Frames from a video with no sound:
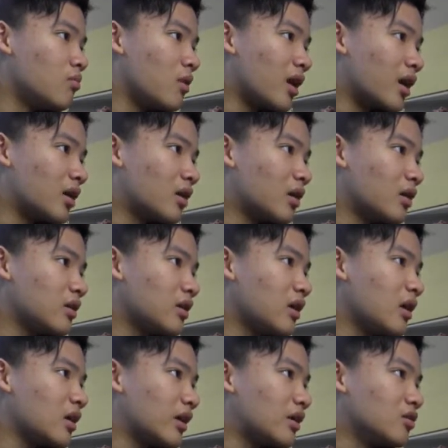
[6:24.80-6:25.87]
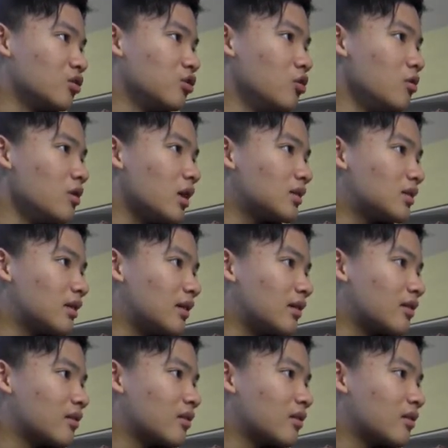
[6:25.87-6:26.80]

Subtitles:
my god, yeah, like, look at this.